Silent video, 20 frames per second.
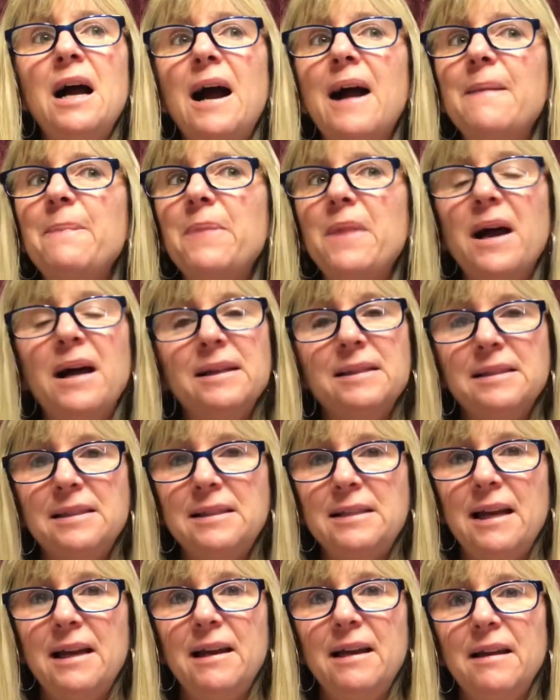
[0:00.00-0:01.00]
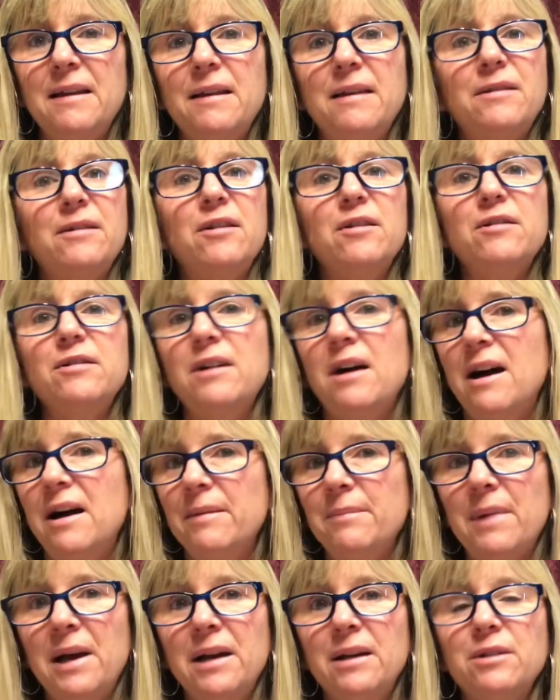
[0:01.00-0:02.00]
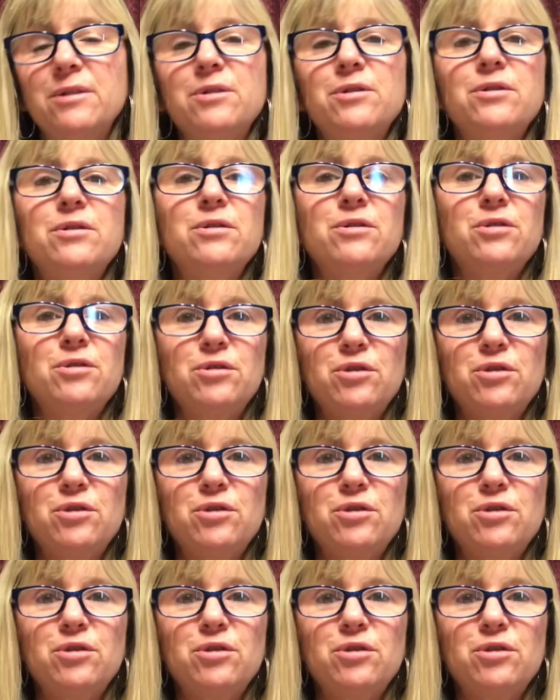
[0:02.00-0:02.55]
I'm not saying that they're not managers